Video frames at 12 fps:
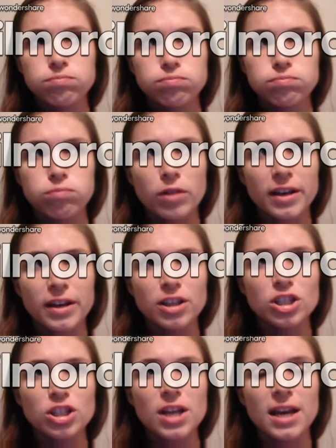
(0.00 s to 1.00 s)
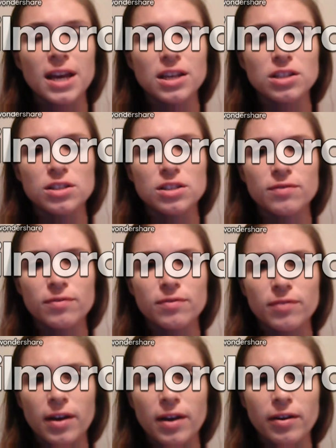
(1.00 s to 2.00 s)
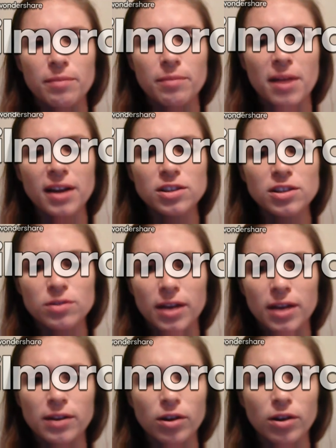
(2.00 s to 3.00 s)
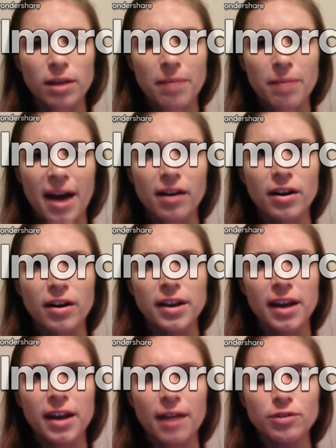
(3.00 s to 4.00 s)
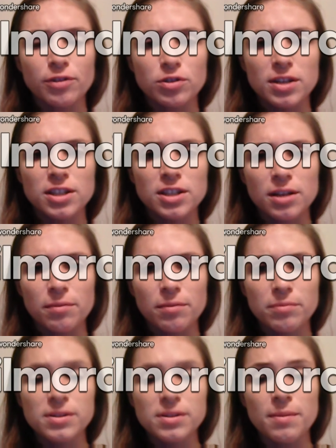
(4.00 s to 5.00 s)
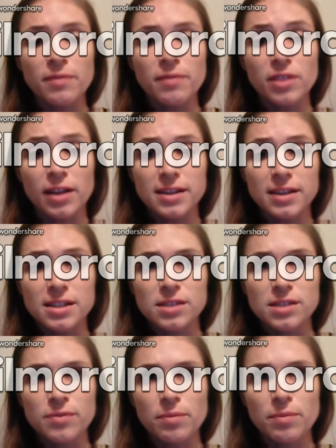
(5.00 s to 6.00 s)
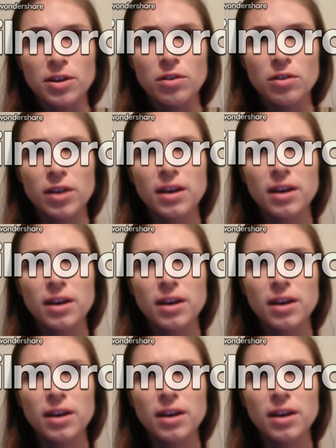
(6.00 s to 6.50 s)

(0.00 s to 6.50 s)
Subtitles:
wouldn't change very much, like looking back on it after teaching some of the lessons from the unit.